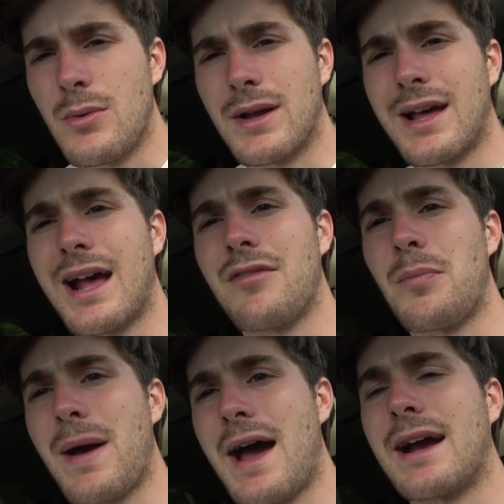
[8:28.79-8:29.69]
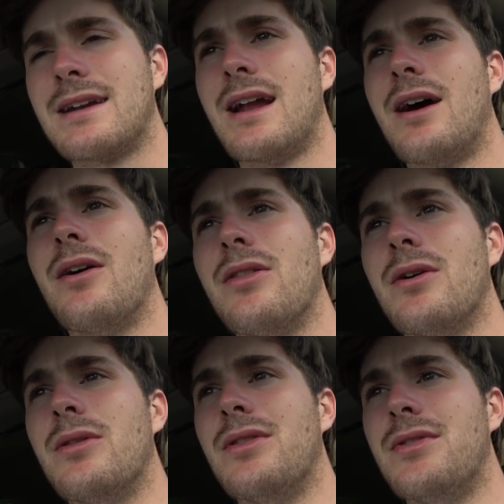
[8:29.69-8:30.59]
We kind of have a pact now,
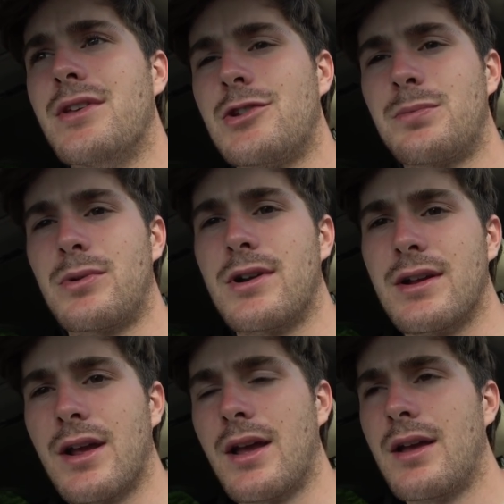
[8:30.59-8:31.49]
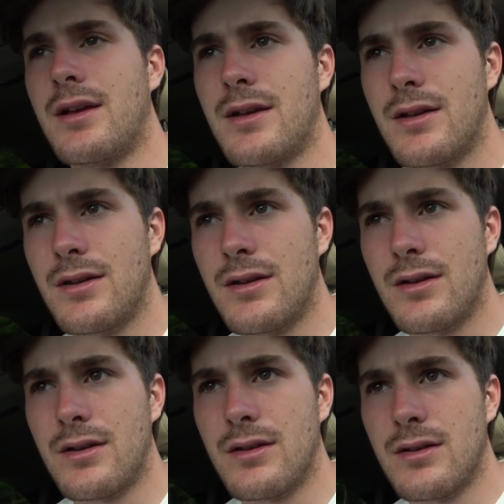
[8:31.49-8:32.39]
though, that this
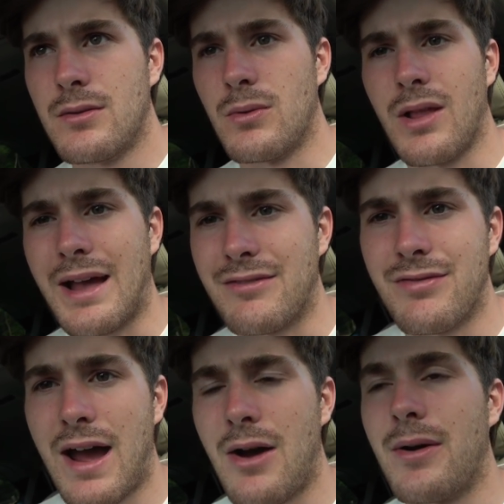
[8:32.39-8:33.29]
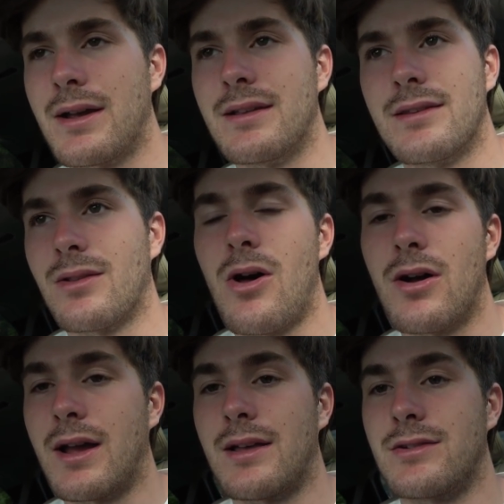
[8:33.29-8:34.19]
spring we're like vowing, it's a
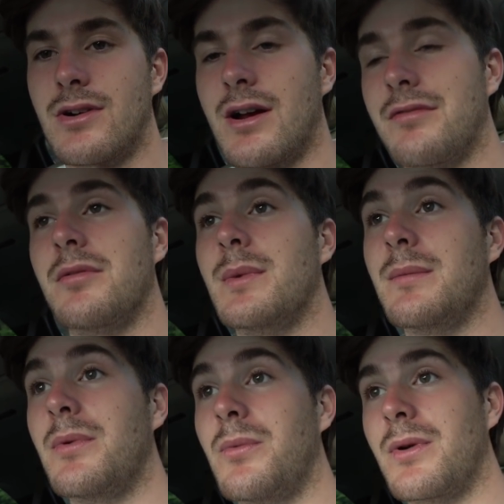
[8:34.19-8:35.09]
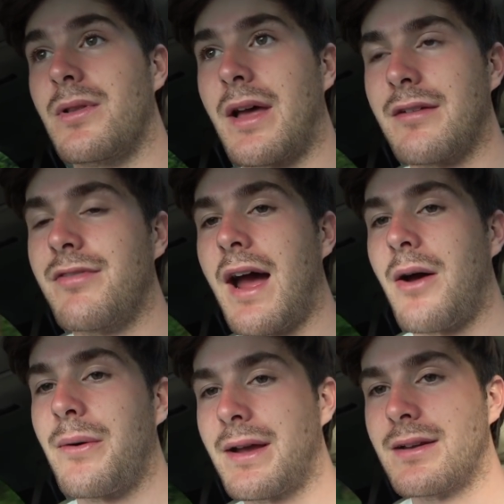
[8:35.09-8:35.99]
long ass drive for me, but we're like
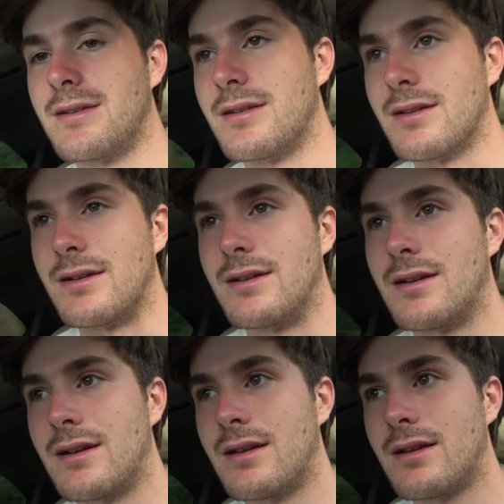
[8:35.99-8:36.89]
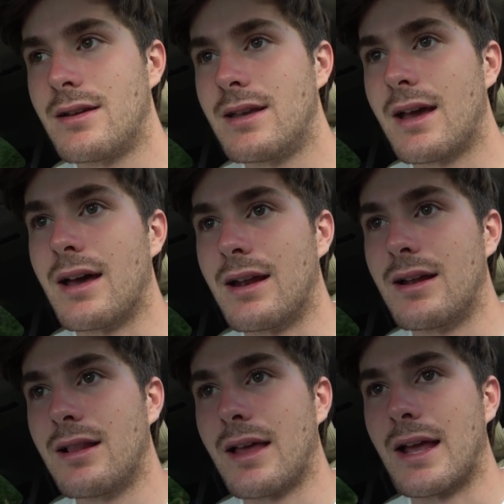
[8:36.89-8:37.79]
vowing to get
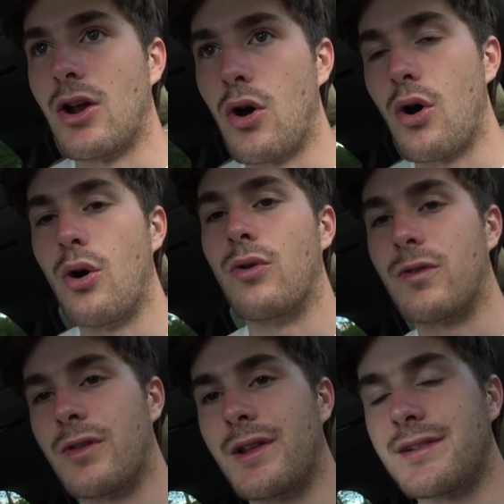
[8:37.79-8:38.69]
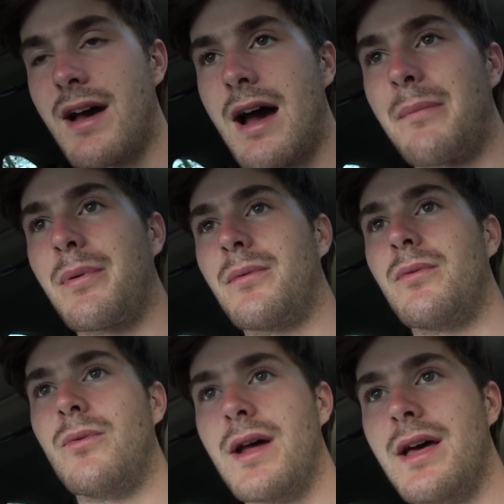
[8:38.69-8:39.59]
like an over the top
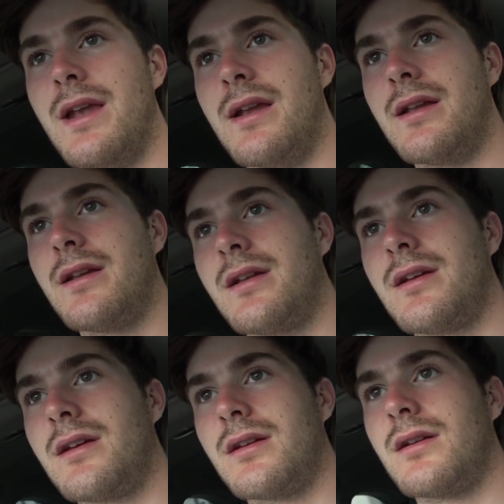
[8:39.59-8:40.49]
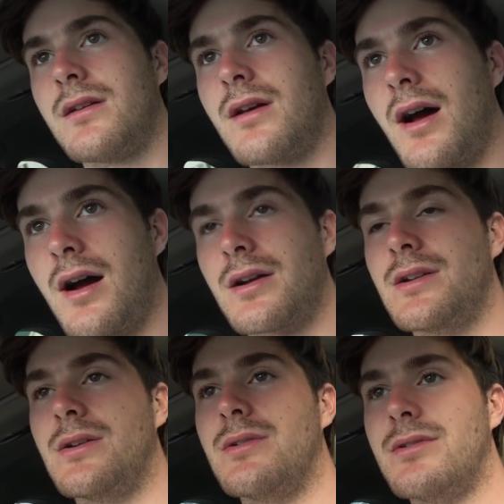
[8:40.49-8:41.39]
red hog
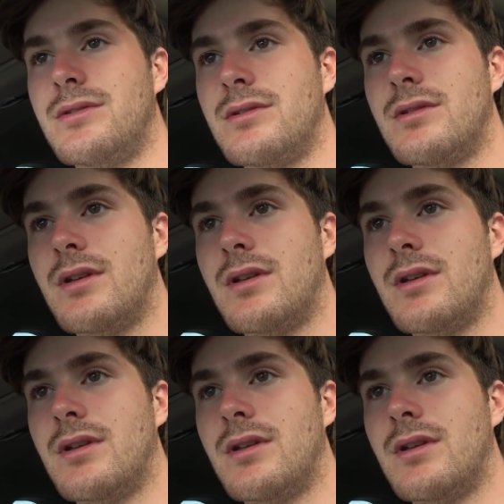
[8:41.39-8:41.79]
nose.